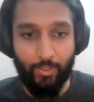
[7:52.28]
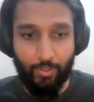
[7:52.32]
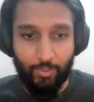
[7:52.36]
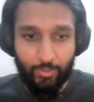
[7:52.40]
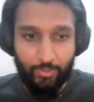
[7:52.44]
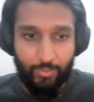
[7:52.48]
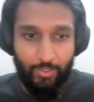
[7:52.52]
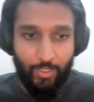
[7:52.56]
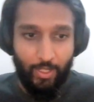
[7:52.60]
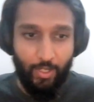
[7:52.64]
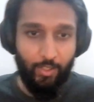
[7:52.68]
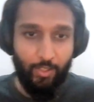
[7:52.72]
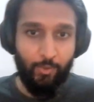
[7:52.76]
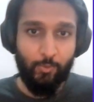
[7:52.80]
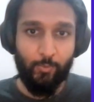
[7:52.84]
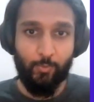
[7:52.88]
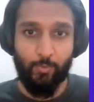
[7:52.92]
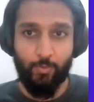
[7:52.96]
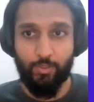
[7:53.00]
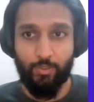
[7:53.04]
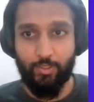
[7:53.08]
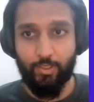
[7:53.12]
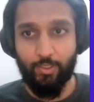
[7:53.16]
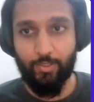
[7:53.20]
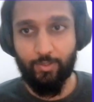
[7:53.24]
Now,
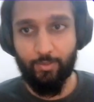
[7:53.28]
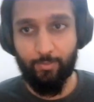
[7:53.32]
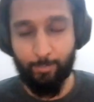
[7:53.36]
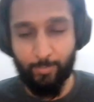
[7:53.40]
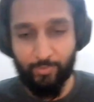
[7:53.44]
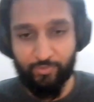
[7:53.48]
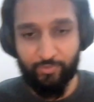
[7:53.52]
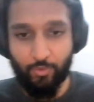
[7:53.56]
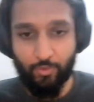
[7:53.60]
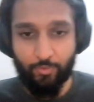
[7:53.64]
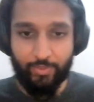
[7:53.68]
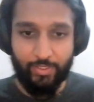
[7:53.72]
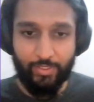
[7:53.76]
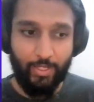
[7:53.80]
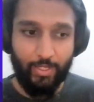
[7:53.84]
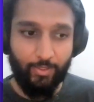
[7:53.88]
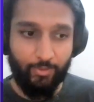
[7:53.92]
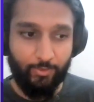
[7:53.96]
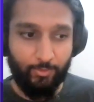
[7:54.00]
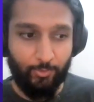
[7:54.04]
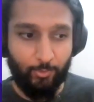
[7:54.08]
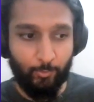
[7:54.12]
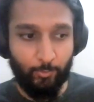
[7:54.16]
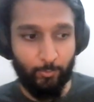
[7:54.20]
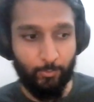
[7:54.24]
uh, before we get
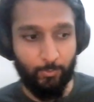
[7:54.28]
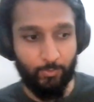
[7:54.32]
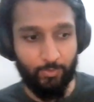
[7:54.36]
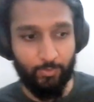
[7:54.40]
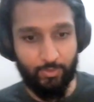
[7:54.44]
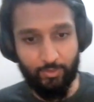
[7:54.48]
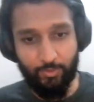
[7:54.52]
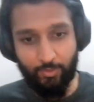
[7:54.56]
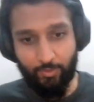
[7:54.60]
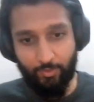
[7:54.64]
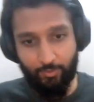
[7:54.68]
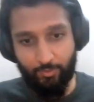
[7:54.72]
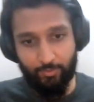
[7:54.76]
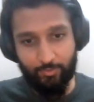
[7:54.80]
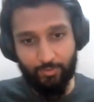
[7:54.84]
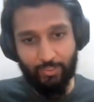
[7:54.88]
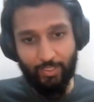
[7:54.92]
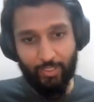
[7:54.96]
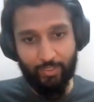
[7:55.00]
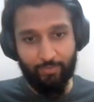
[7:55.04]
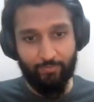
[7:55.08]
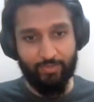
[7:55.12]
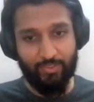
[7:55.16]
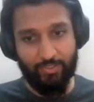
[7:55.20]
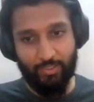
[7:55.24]
into the, the
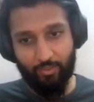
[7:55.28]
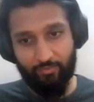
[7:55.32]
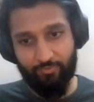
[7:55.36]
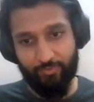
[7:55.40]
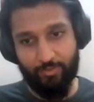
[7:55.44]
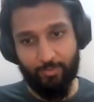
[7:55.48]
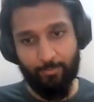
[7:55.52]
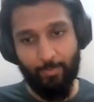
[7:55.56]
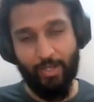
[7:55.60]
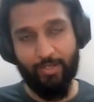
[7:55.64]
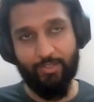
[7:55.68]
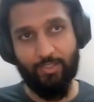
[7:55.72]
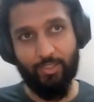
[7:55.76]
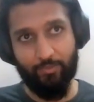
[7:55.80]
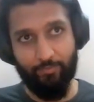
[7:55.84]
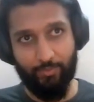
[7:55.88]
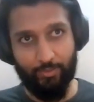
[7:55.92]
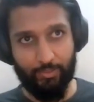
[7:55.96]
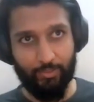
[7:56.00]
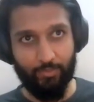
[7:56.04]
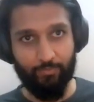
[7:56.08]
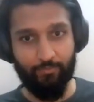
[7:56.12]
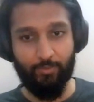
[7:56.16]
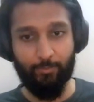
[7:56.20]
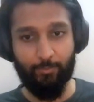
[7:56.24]
kind of stuff, the magic we
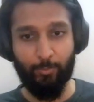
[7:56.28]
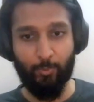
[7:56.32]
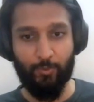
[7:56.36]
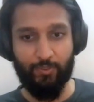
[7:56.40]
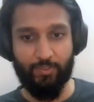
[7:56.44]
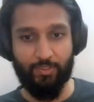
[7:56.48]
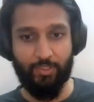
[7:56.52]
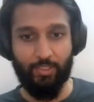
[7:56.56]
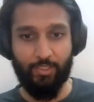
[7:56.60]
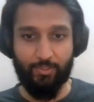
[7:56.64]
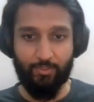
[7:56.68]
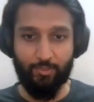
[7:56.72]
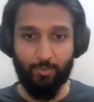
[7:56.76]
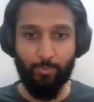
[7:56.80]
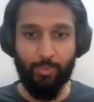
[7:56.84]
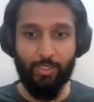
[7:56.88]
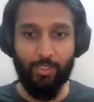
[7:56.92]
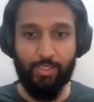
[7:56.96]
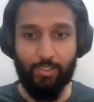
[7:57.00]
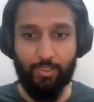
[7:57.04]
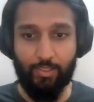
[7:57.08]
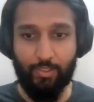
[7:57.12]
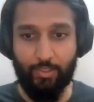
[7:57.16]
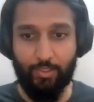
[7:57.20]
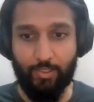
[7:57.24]
did with
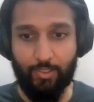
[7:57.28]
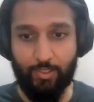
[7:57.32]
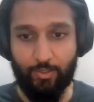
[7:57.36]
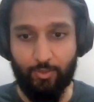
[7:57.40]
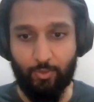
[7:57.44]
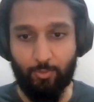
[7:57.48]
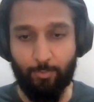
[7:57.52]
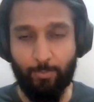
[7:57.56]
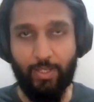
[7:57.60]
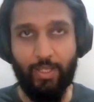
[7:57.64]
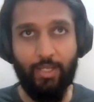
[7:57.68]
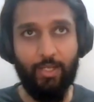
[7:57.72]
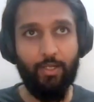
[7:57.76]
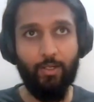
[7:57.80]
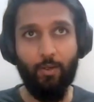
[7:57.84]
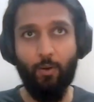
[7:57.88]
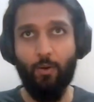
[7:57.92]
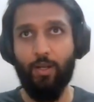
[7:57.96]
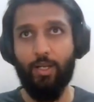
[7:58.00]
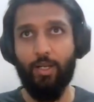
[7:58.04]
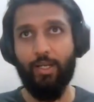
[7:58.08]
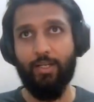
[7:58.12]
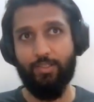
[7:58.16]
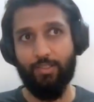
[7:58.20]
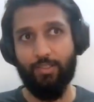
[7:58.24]
PostgreSQL uh, to make
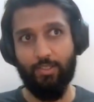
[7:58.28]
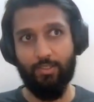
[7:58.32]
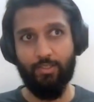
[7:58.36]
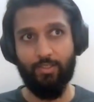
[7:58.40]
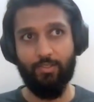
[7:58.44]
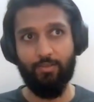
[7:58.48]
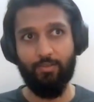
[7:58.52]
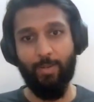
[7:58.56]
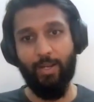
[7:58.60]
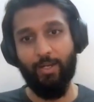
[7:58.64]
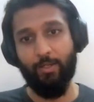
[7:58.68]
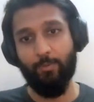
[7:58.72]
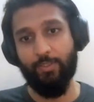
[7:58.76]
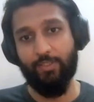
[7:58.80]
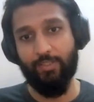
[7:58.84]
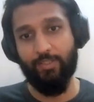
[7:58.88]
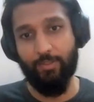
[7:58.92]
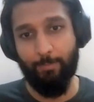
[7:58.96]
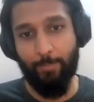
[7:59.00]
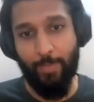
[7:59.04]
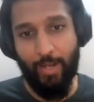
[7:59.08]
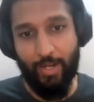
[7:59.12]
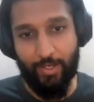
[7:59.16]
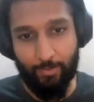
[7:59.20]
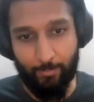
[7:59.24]
all our changes backwards
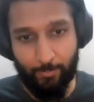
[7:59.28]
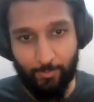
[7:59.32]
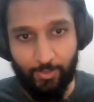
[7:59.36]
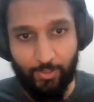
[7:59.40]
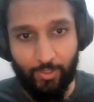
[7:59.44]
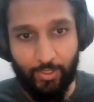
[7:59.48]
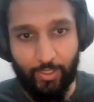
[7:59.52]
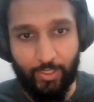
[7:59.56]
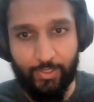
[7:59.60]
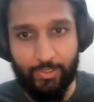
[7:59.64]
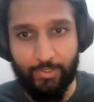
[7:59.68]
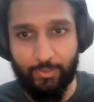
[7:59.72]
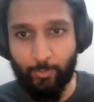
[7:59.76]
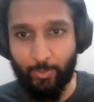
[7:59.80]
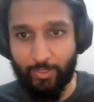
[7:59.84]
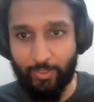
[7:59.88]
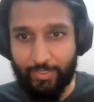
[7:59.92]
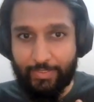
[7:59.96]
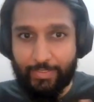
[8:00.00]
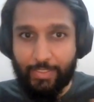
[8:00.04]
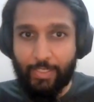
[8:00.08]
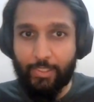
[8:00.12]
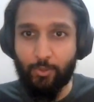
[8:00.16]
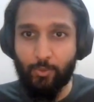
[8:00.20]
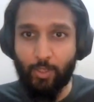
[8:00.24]
compatible, I'll
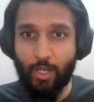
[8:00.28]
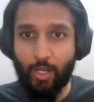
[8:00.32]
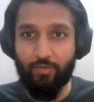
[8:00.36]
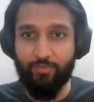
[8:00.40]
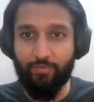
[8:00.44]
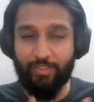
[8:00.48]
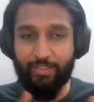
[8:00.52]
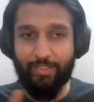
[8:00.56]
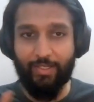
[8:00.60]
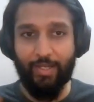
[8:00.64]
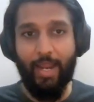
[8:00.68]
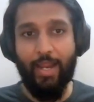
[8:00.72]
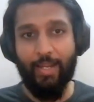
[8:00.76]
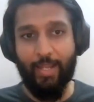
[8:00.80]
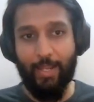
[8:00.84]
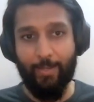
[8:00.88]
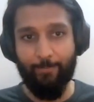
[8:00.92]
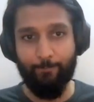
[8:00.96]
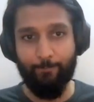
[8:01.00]
quickly tell you how we track app